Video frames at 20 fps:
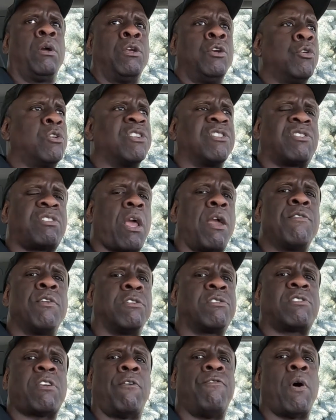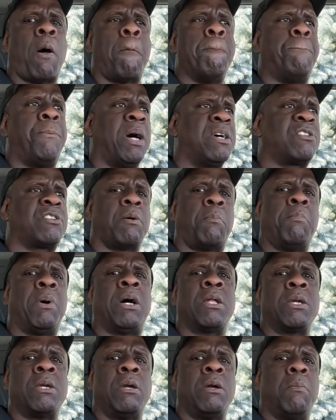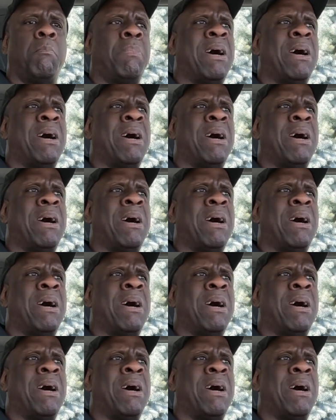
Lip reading: You can save yourself a bunch of money